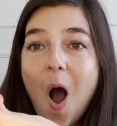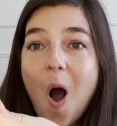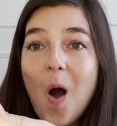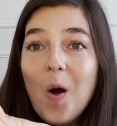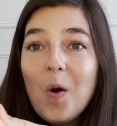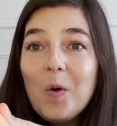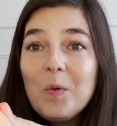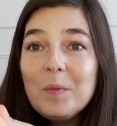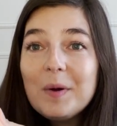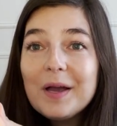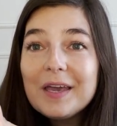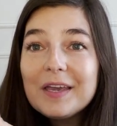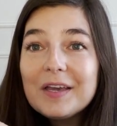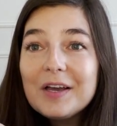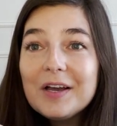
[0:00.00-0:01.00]
Oh
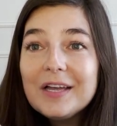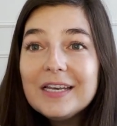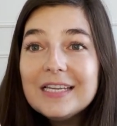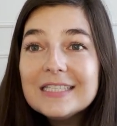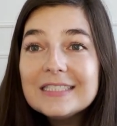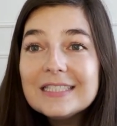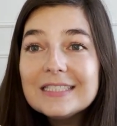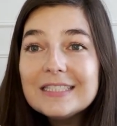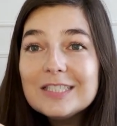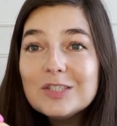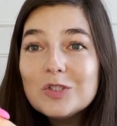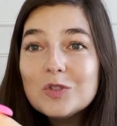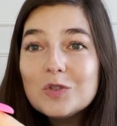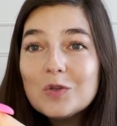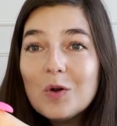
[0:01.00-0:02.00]
my goodness, this is
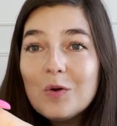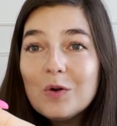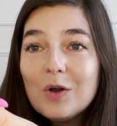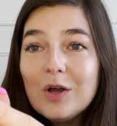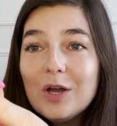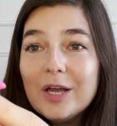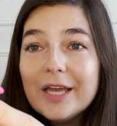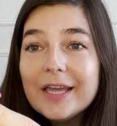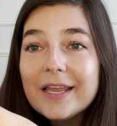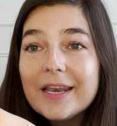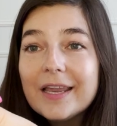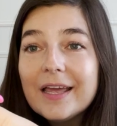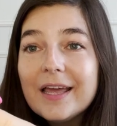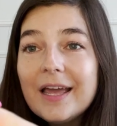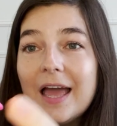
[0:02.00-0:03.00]
so
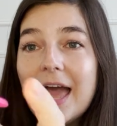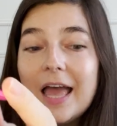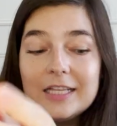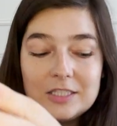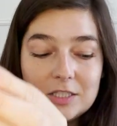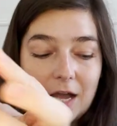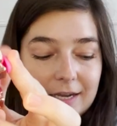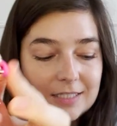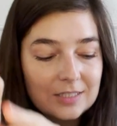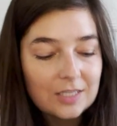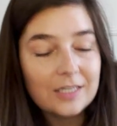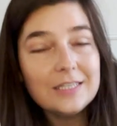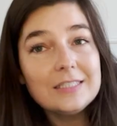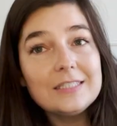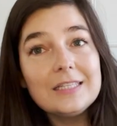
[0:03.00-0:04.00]
good. It's not as
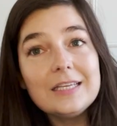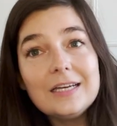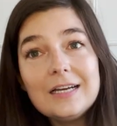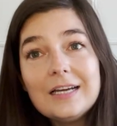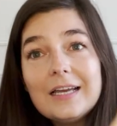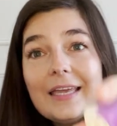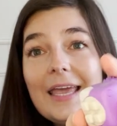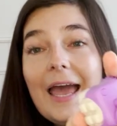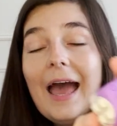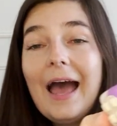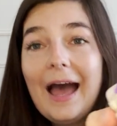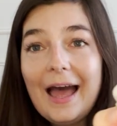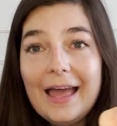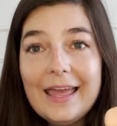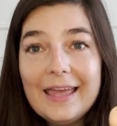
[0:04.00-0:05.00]
good as the
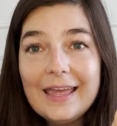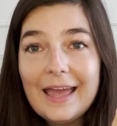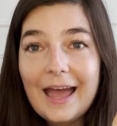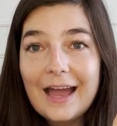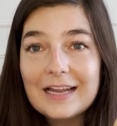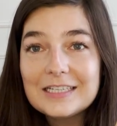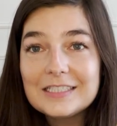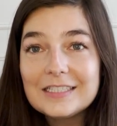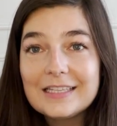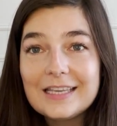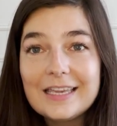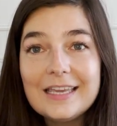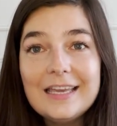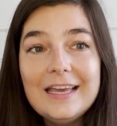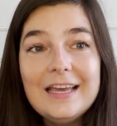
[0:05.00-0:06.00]
cat,
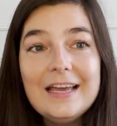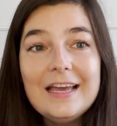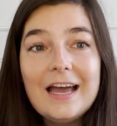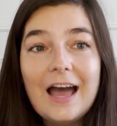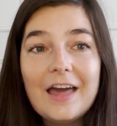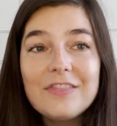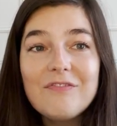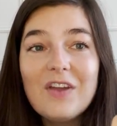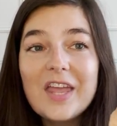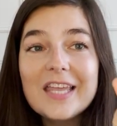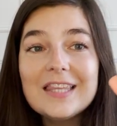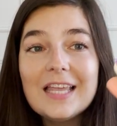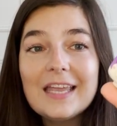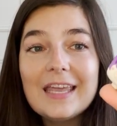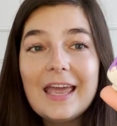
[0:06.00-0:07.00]
actually. I felt
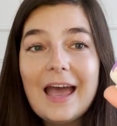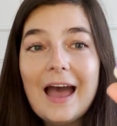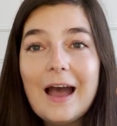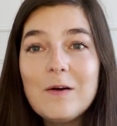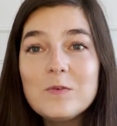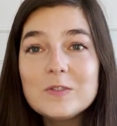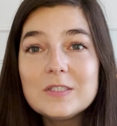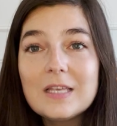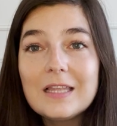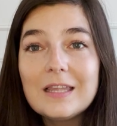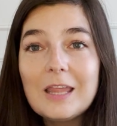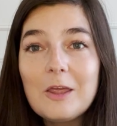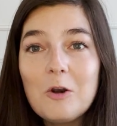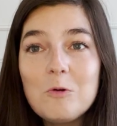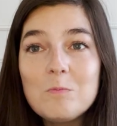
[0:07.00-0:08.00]
like the cat was a
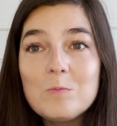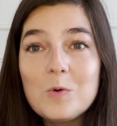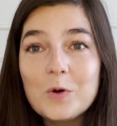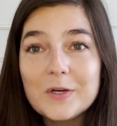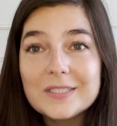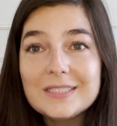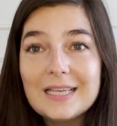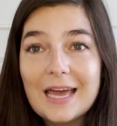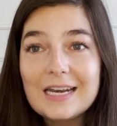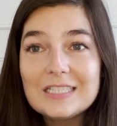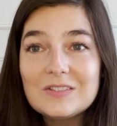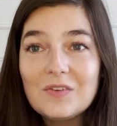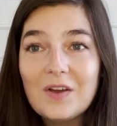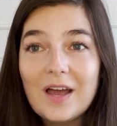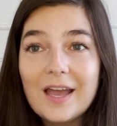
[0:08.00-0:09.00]
little more
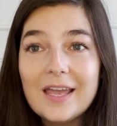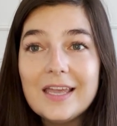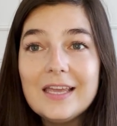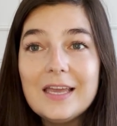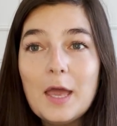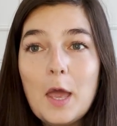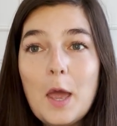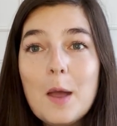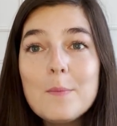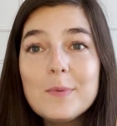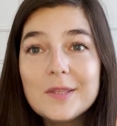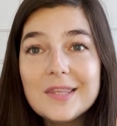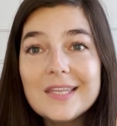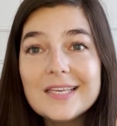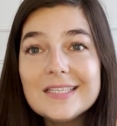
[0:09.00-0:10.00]
satisfying,
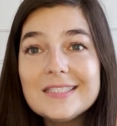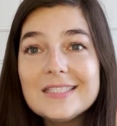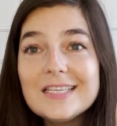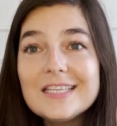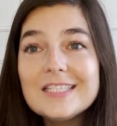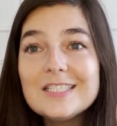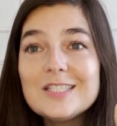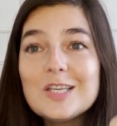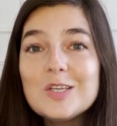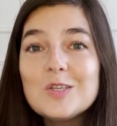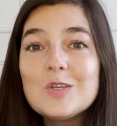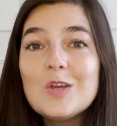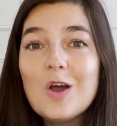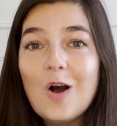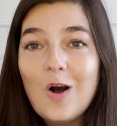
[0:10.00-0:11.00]
but this is
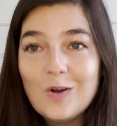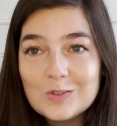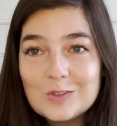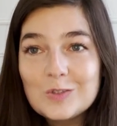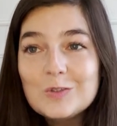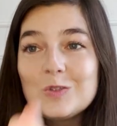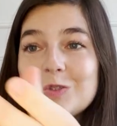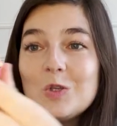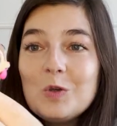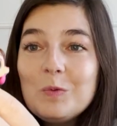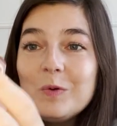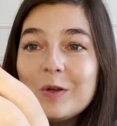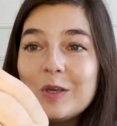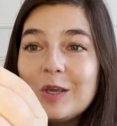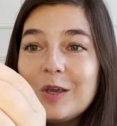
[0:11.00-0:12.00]
also
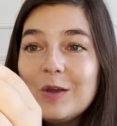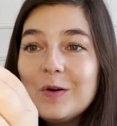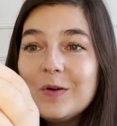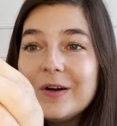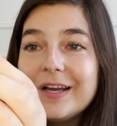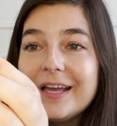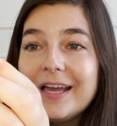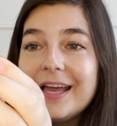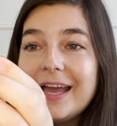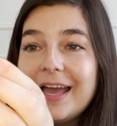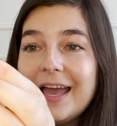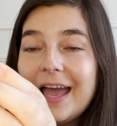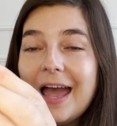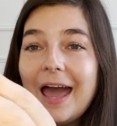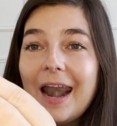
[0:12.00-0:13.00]
super cute,
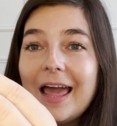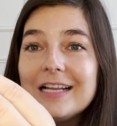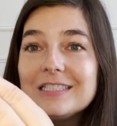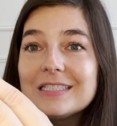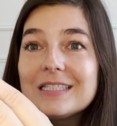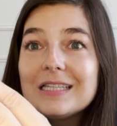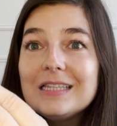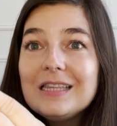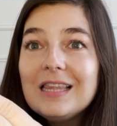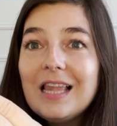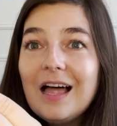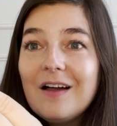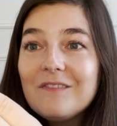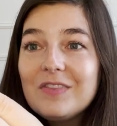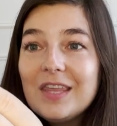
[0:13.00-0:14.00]
and I just
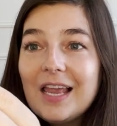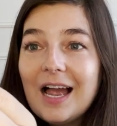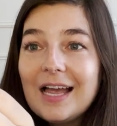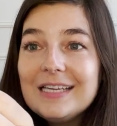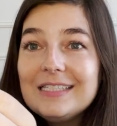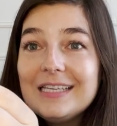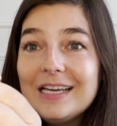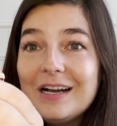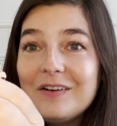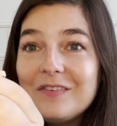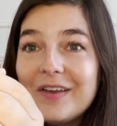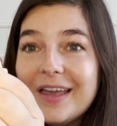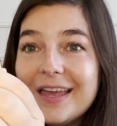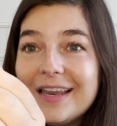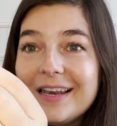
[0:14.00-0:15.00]
love the idea of it.